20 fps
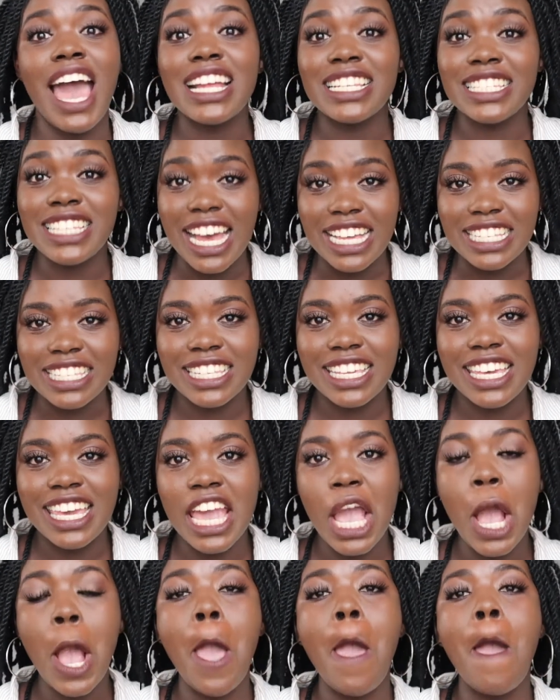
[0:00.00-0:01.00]

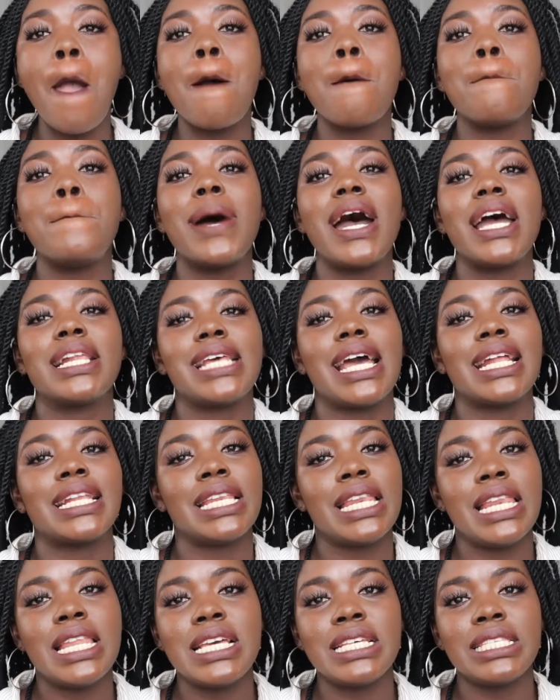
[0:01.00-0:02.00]
tasking. But at
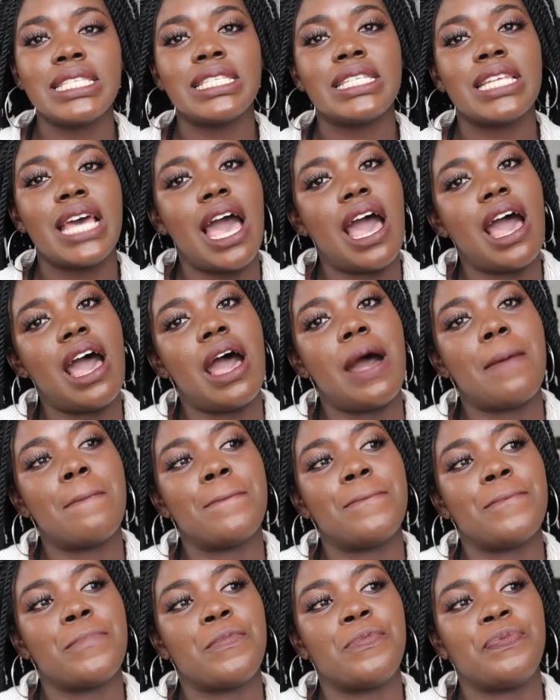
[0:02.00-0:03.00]
least
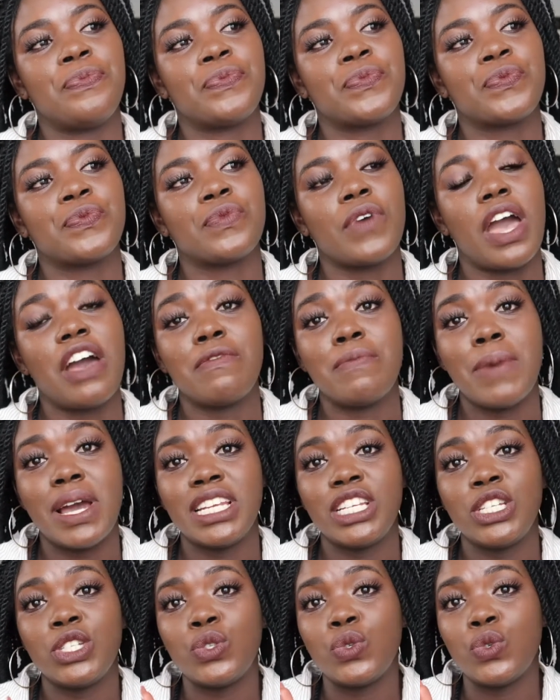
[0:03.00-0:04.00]
I've
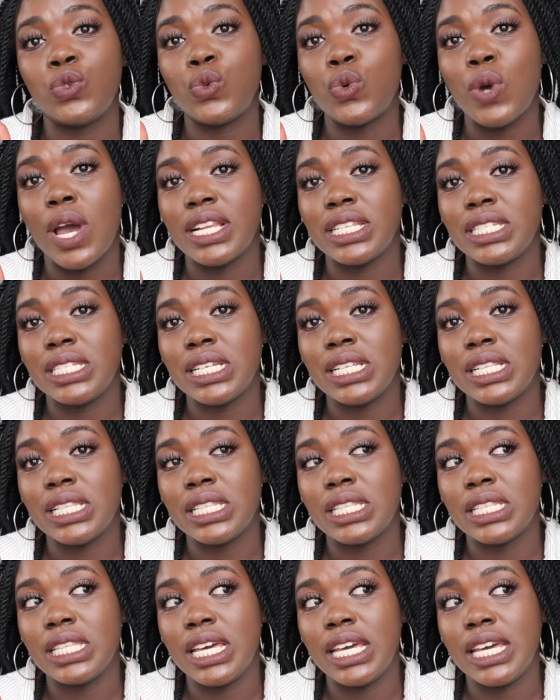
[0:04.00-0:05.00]
managed to do until
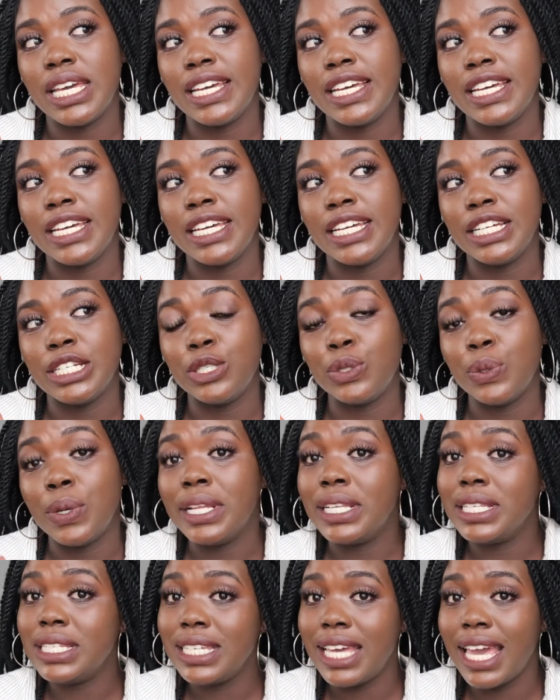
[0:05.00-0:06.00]
the
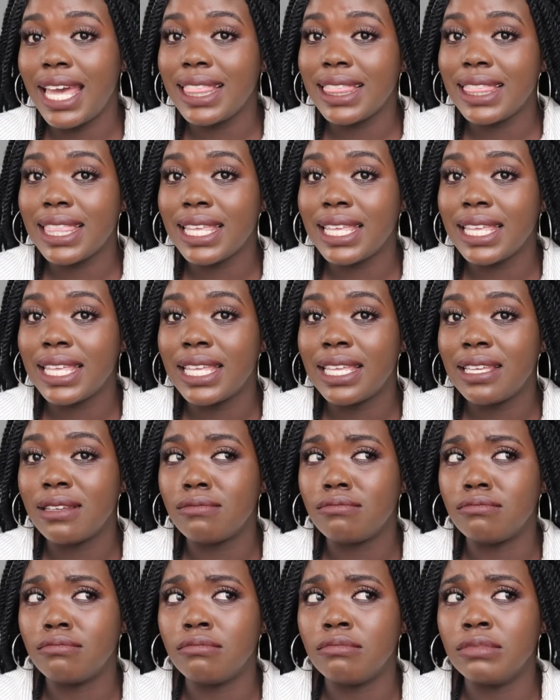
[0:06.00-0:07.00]
20th,
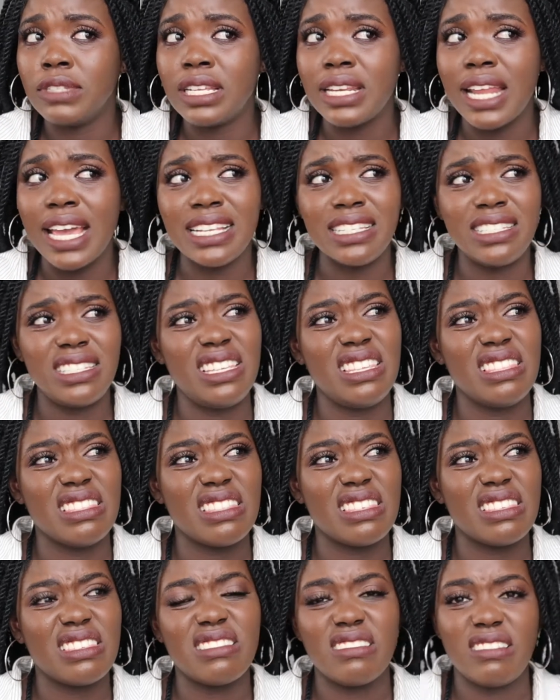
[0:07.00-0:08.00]
the
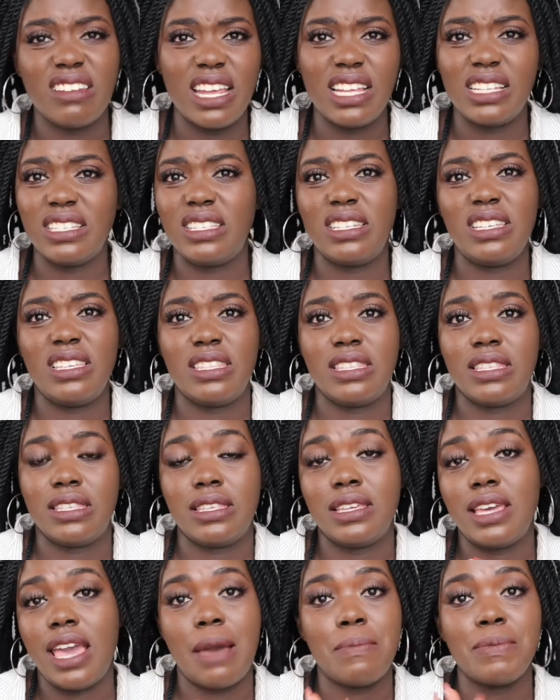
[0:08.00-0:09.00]
19th,
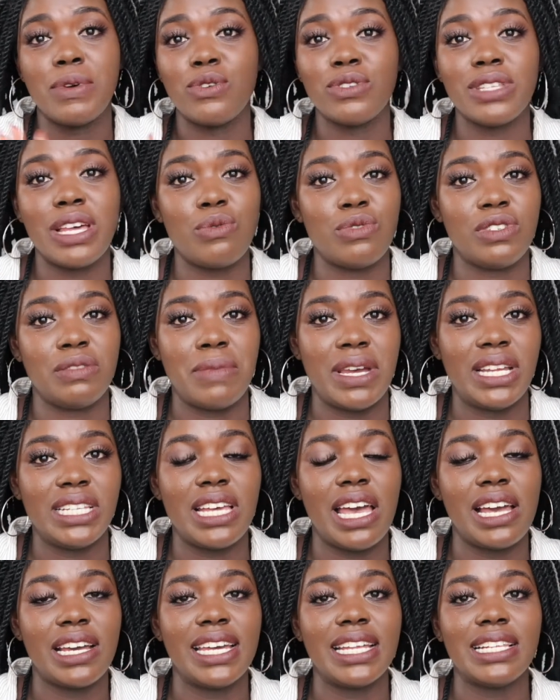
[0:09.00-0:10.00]
yeah, because that was my
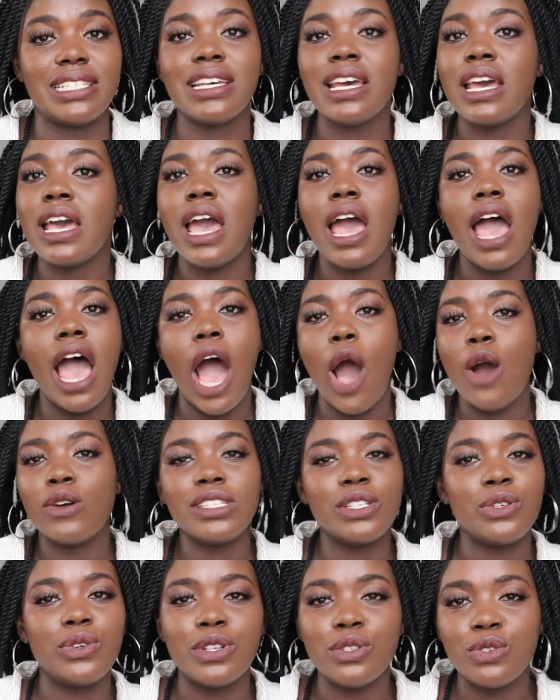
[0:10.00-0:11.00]
target. I
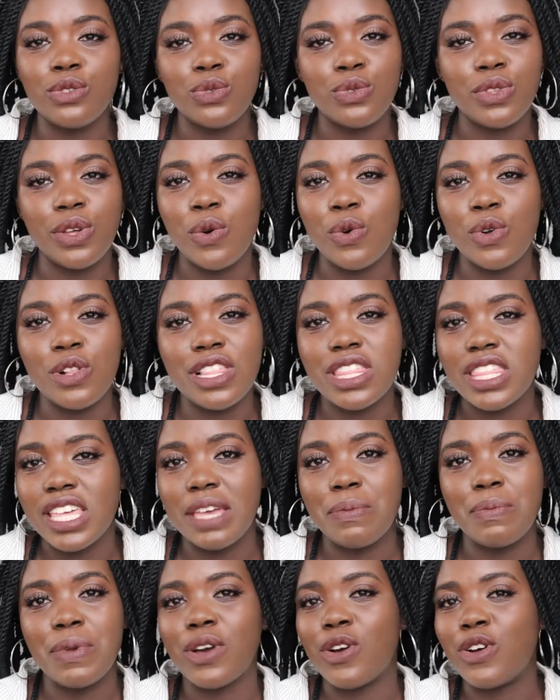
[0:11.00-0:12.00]
wasn't going to do the whole
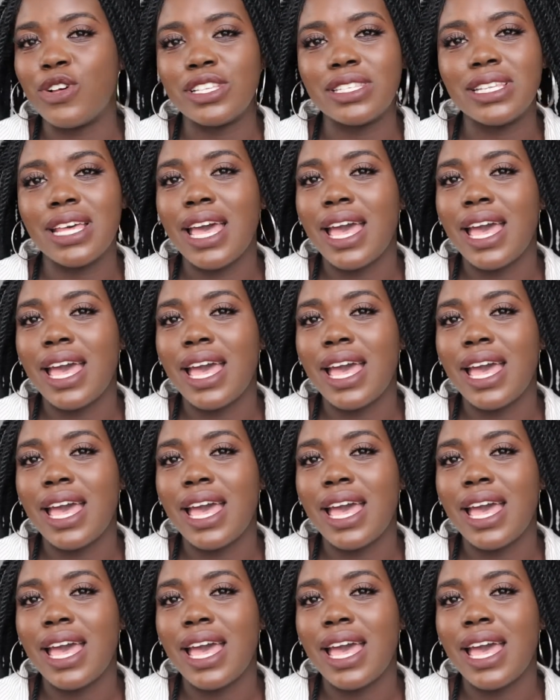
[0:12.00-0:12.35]
thing because